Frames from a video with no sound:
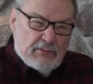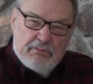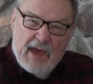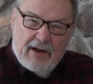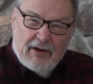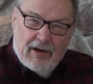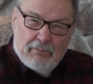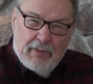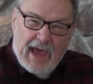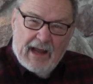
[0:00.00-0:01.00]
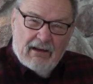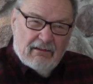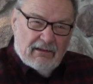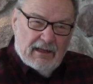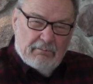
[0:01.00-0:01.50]
better in
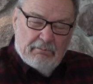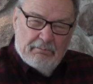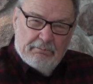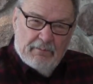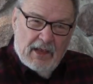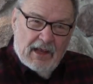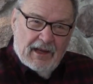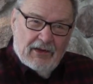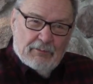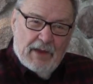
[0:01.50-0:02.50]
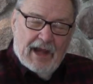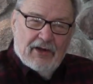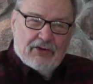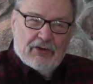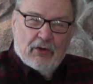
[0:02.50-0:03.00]
battle. He's
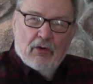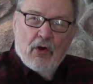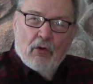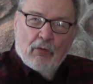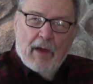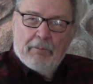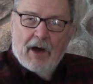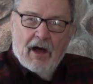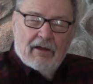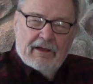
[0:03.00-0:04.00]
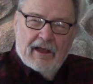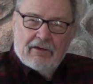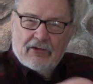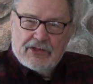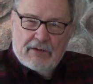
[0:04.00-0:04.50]
managed to whip all the
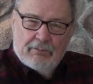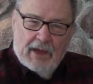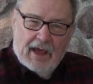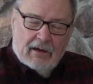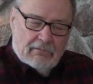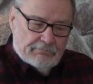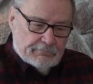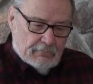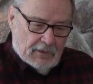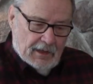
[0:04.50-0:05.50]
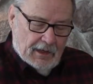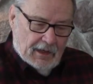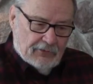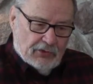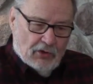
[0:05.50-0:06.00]
others in battle.
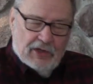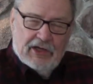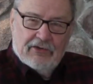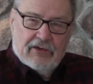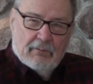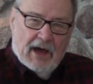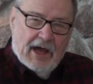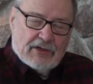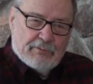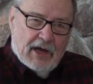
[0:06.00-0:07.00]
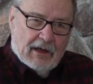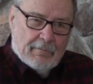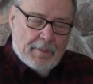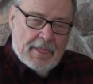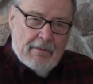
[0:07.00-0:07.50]
And so he's the boss buck.
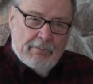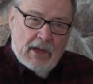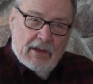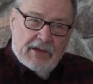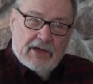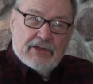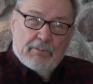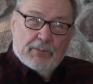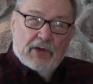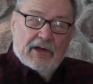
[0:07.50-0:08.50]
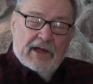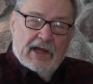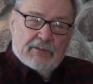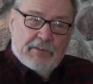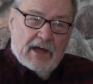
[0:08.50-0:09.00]
There's some pretty
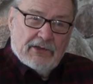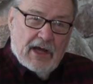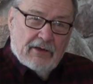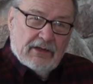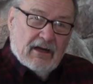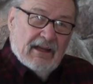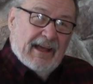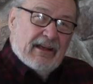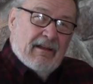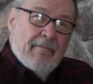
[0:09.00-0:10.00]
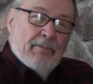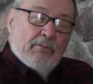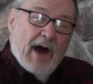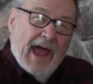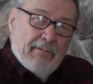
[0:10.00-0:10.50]
nice bucks out there. Like
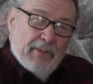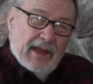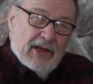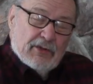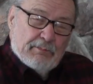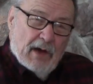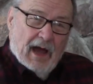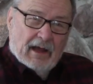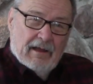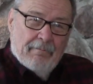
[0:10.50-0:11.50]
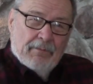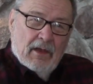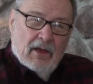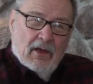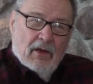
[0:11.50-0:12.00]
my biggest buck
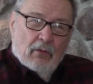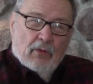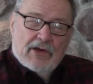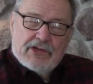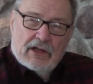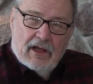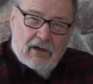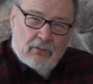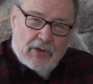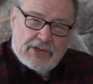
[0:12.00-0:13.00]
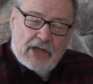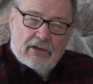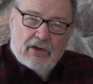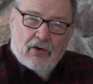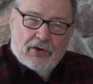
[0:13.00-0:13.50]
was a
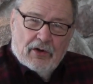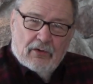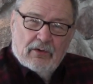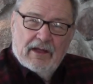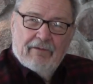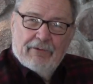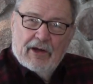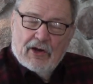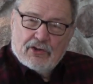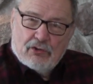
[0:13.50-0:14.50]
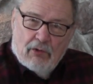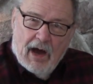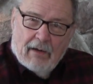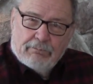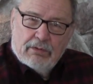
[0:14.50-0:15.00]
loner who lived in a
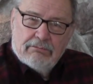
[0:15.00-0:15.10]
swamp.